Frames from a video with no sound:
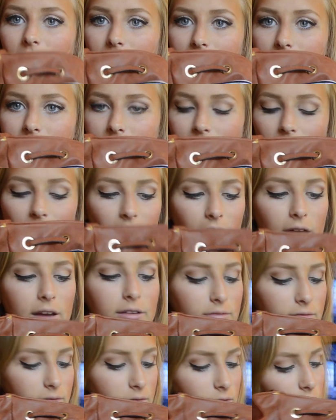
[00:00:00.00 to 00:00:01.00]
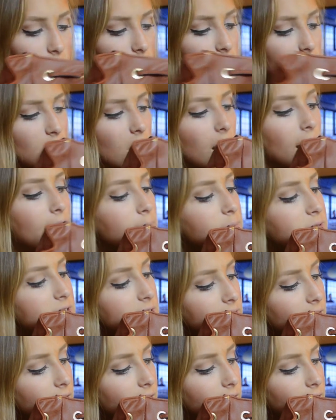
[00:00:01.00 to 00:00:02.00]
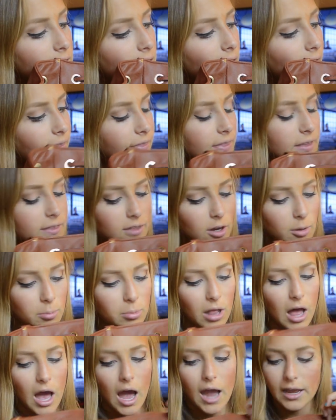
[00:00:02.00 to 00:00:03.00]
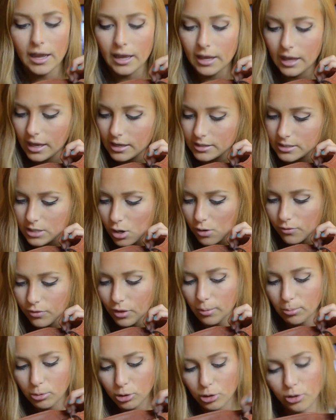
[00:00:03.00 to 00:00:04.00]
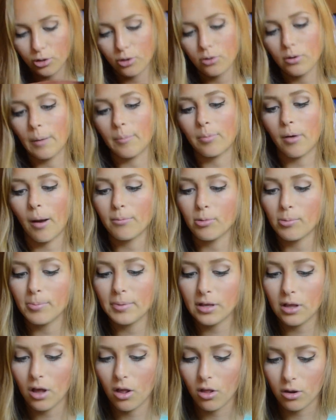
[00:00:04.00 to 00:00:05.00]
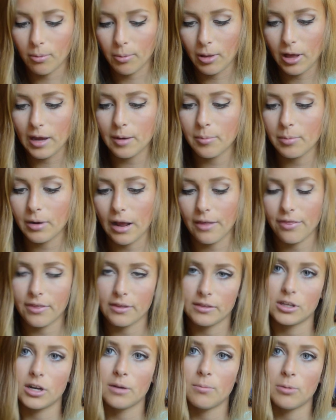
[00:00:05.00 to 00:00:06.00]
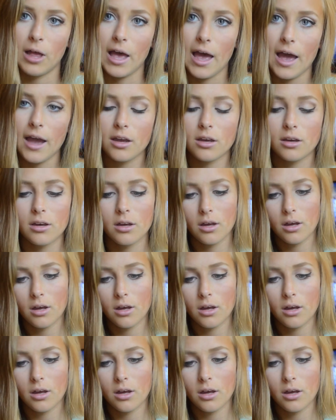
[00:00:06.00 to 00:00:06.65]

It's got stripes. I think they're black. I can't tell if they're blue. I'm probably colorblind, but I think they're black.